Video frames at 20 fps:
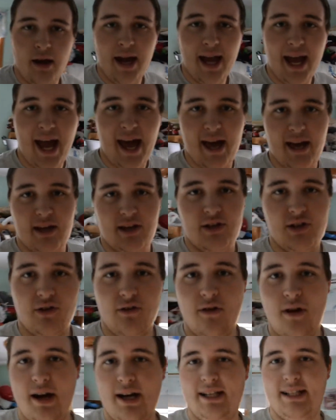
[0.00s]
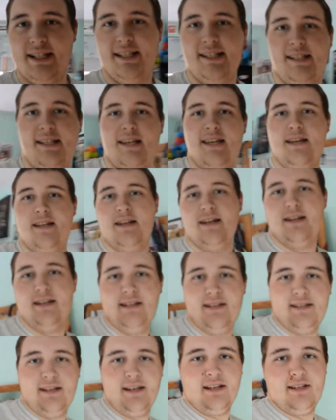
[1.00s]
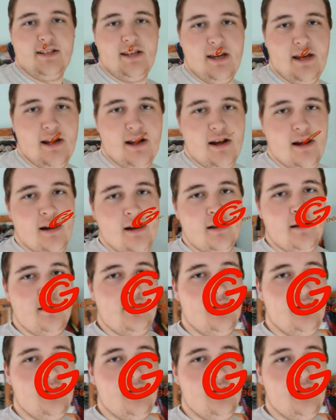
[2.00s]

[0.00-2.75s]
Hey guys, Greg C96 here.